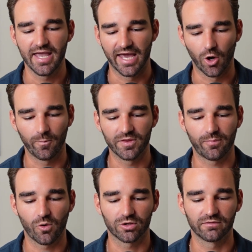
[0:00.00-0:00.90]
and open the
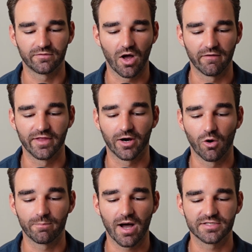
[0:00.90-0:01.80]
portal of their
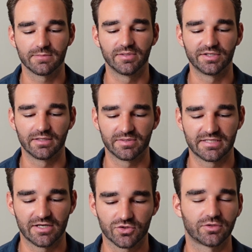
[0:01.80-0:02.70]
own possibility and
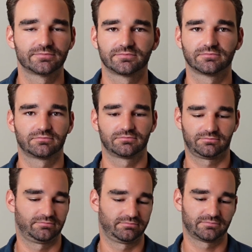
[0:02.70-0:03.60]
potential.
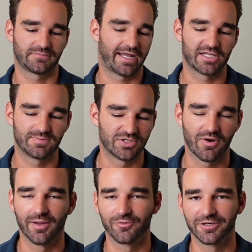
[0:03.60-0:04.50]
That gets me so
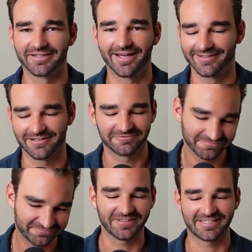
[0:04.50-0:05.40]
hyped reading that. Like,
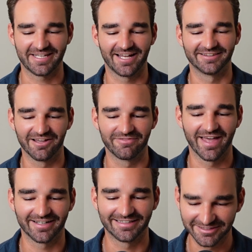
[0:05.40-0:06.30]
fuck yeah, I love
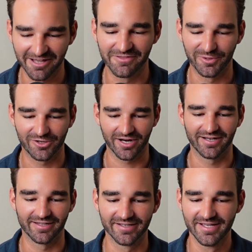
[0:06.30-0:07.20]
that. I love that we
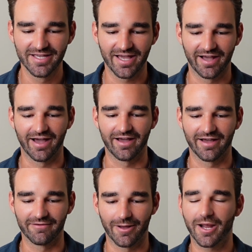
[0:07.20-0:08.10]
created
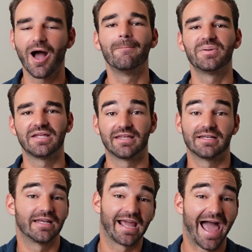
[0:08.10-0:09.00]
a company
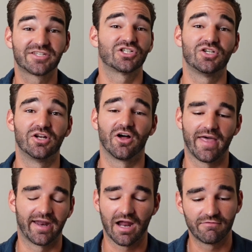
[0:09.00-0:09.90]
that executed on
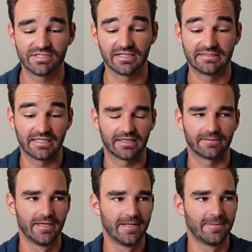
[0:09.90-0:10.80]
that. And obviously it
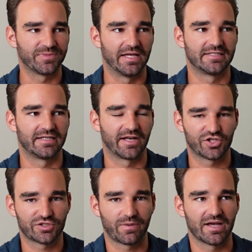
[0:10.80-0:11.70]
didn't
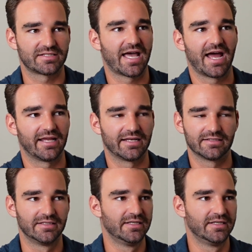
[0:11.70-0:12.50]
express that in